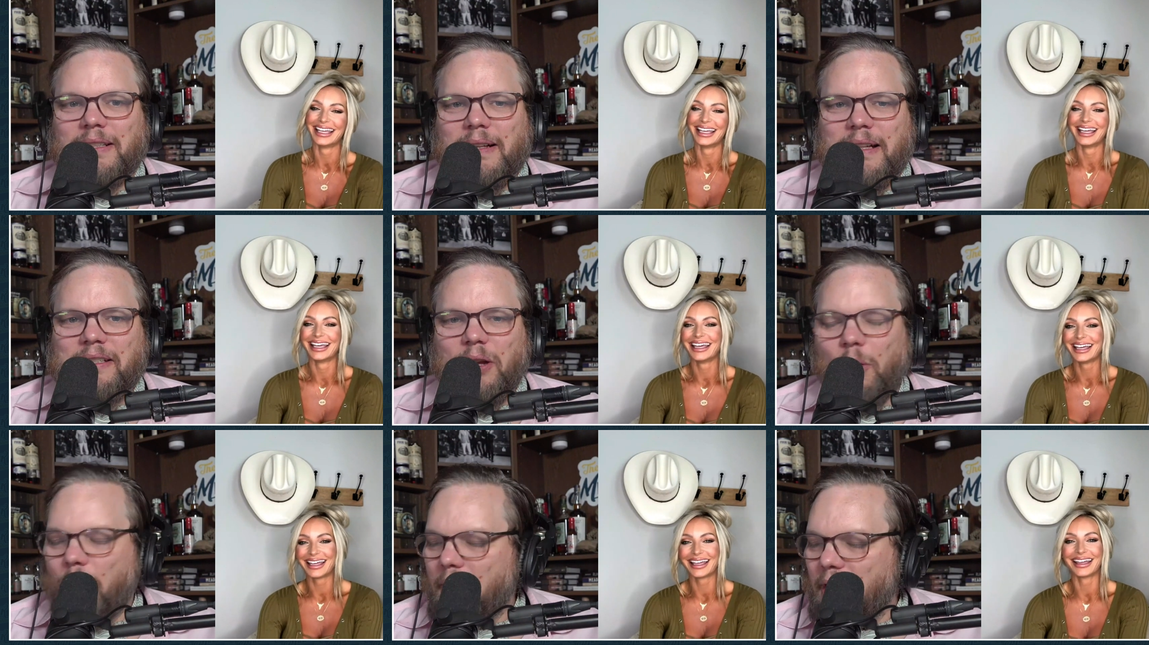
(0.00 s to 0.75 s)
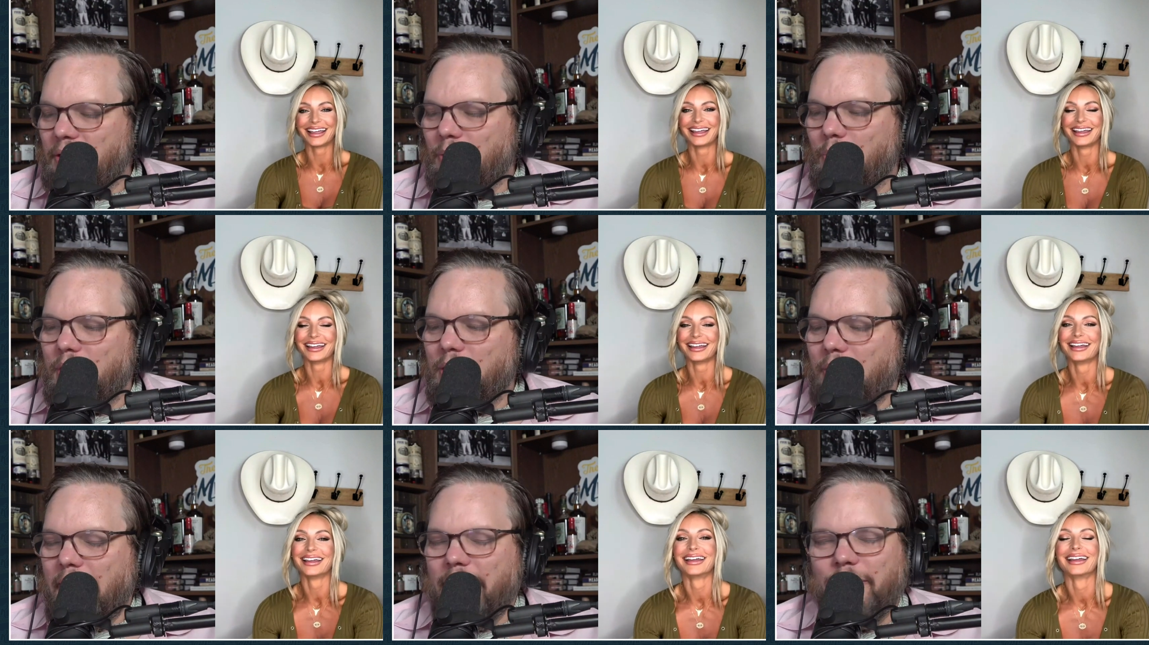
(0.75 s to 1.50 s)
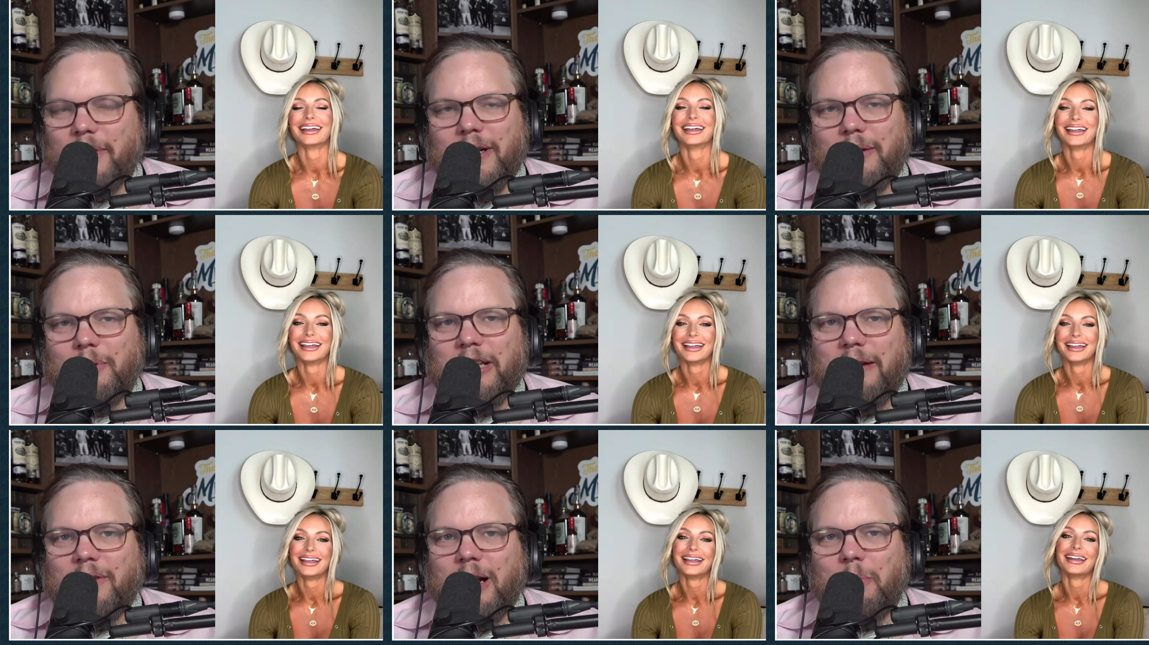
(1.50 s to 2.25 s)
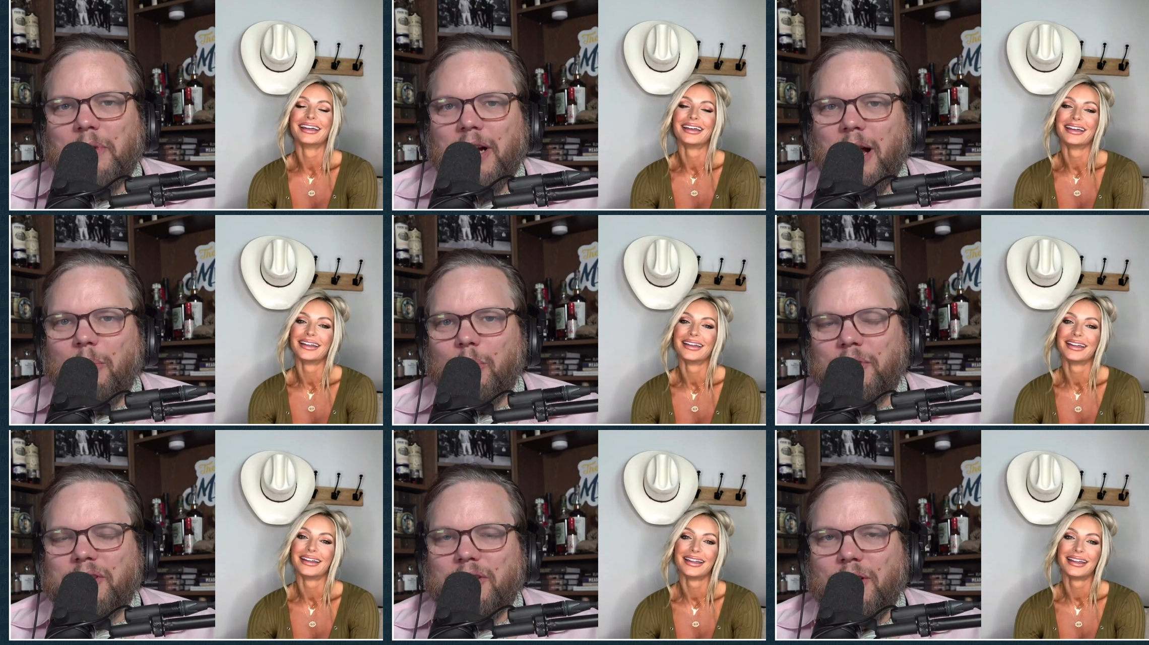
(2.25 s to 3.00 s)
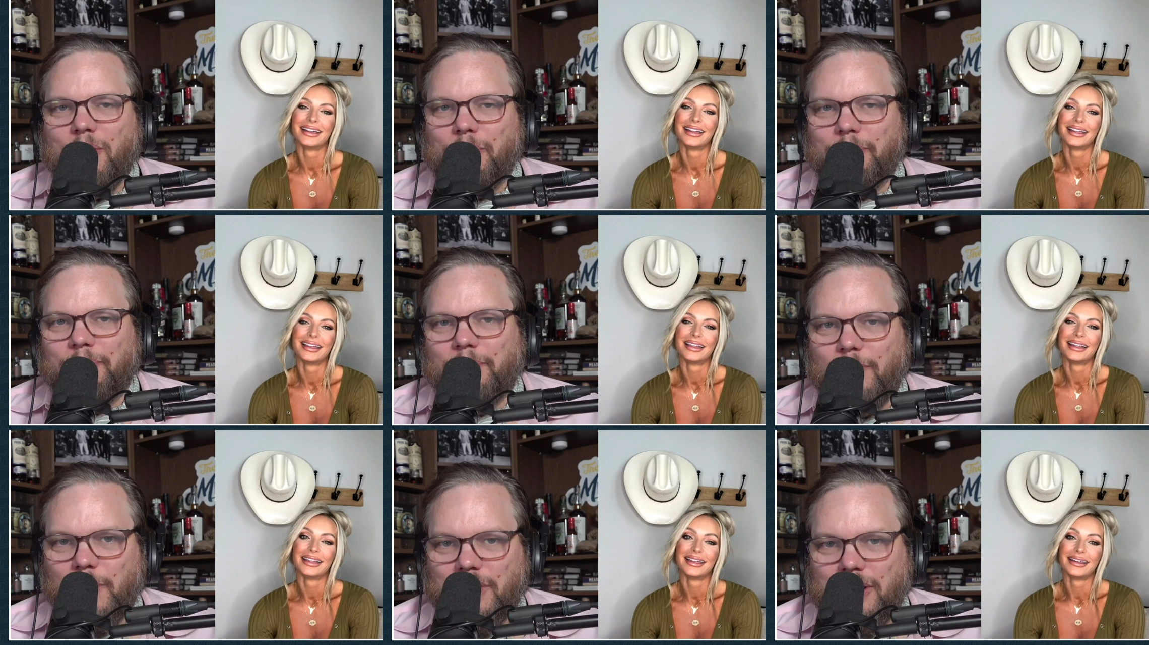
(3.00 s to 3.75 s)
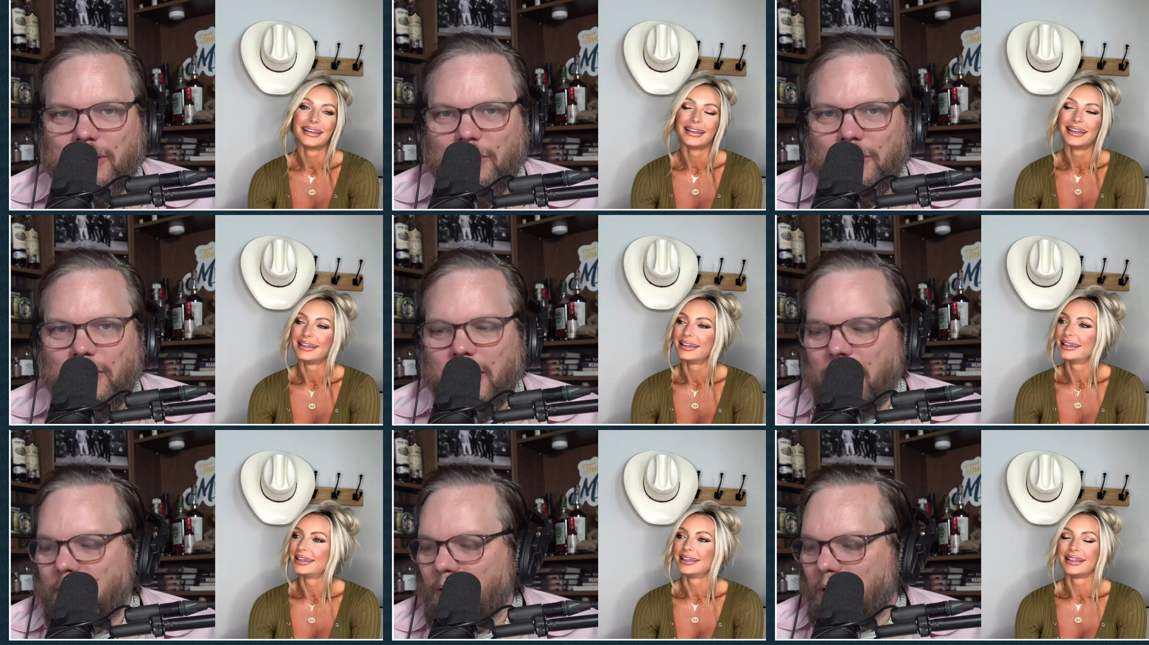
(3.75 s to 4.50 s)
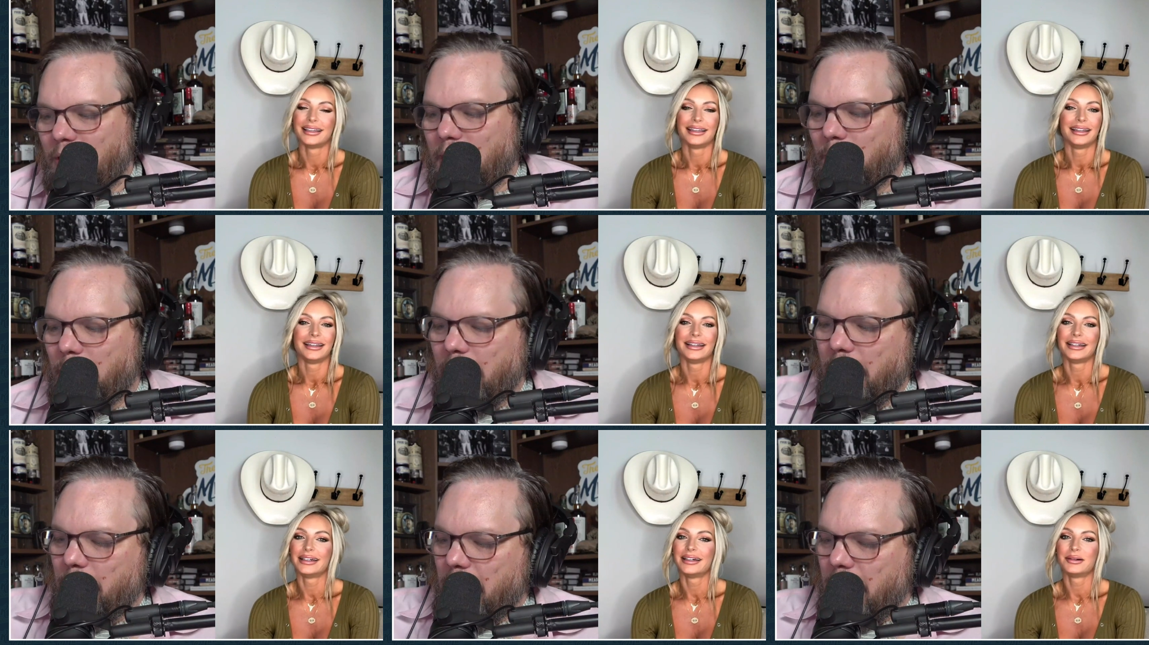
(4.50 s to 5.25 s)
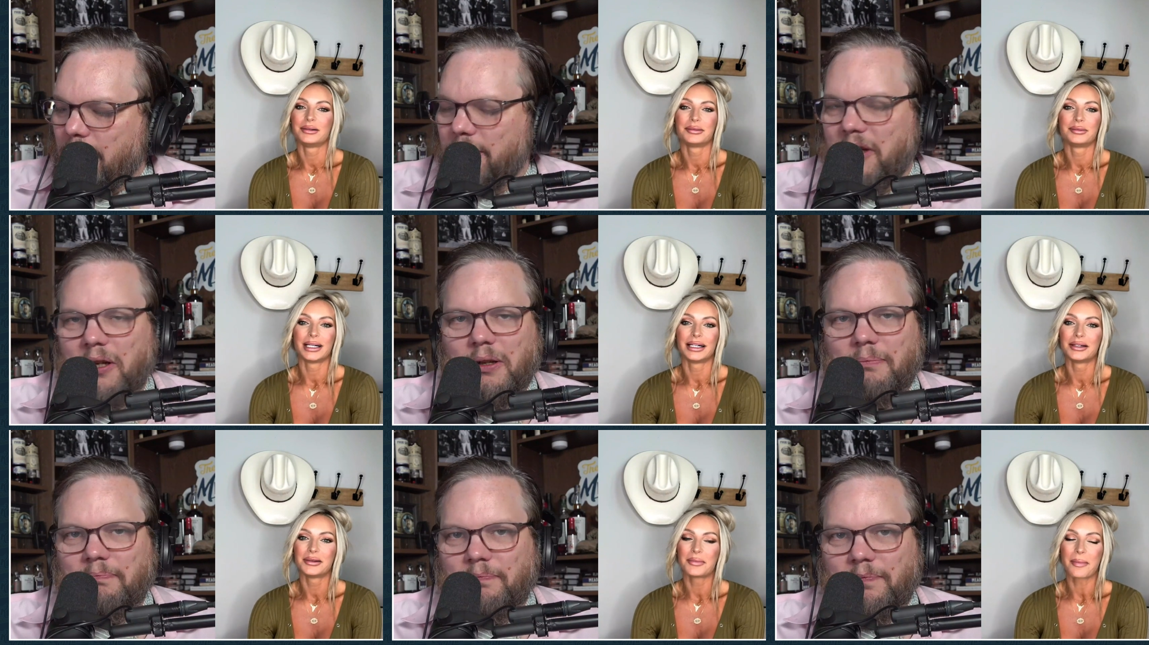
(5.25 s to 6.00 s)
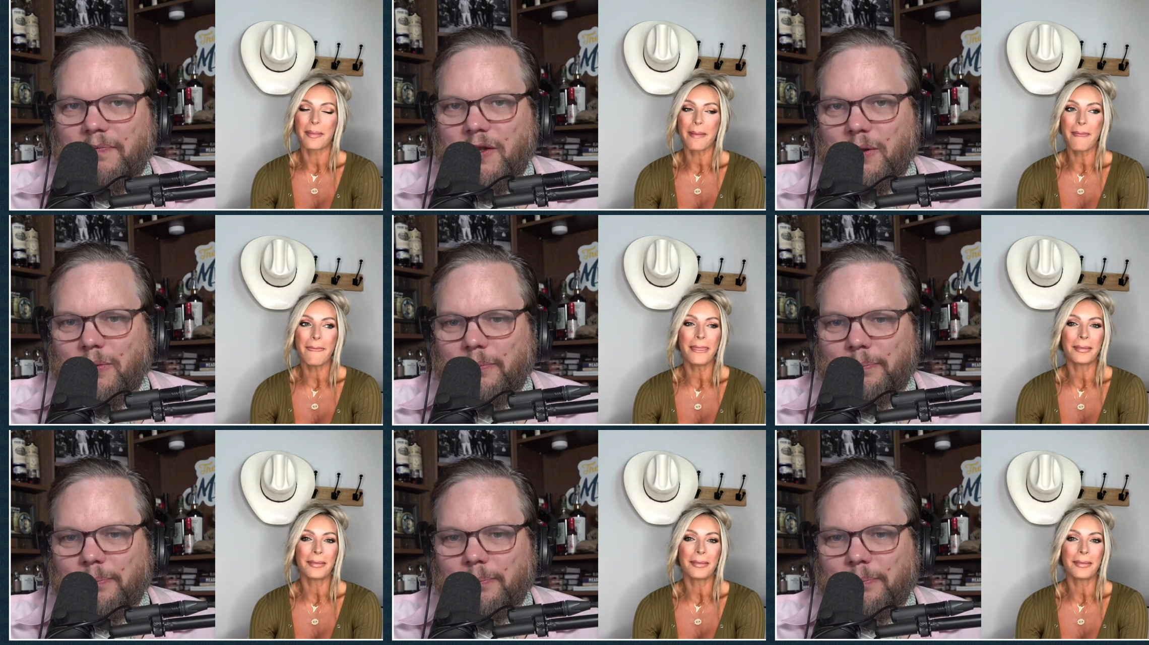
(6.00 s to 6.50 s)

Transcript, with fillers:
Speaker 1: so what else? What do you have? Uh, what do you have coming up? What's new? What's new you got cooking that'll be coming out here well, soon?